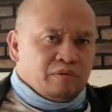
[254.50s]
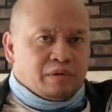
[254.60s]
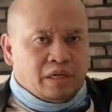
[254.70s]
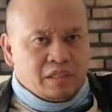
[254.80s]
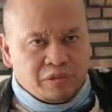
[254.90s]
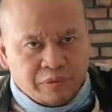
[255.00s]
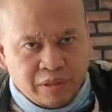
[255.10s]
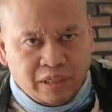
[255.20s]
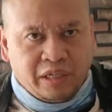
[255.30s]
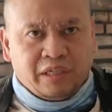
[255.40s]
Whereas with
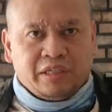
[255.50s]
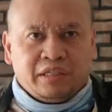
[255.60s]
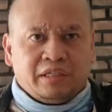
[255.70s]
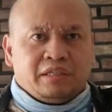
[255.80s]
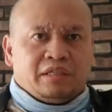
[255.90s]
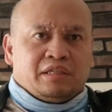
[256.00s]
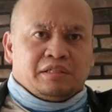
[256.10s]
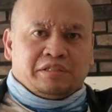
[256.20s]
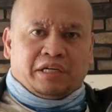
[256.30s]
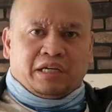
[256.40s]
a
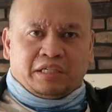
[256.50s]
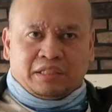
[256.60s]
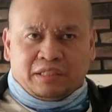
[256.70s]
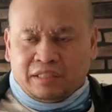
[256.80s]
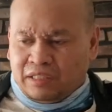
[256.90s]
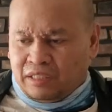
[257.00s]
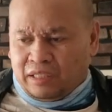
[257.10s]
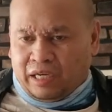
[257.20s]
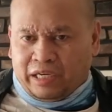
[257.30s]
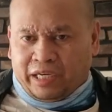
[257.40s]
jacket,
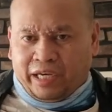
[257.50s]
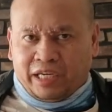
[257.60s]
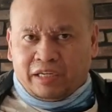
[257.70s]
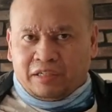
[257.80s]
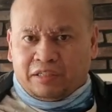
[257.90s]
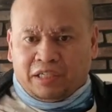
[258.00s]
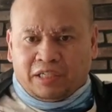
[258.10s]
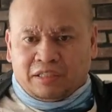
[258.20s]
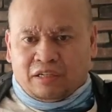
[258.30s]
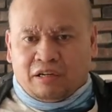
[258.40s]
I can take
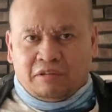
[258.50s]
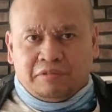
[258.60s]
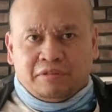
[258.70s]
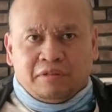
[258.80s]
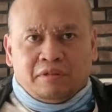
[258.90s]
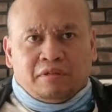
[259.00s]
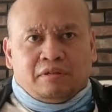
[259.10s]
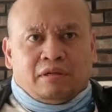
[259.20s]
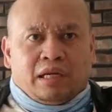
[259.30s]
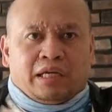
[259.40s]
it off
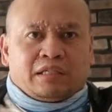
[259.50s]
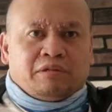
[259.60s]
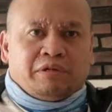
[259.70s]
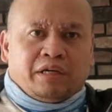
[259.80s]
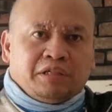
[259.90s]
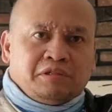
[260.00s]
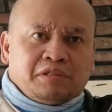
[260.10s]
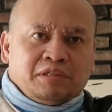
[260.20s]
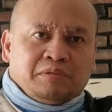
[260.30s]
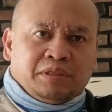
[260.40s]
like the way I
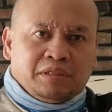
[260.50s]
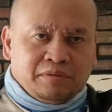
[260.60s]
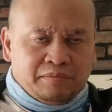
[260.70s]
used to be,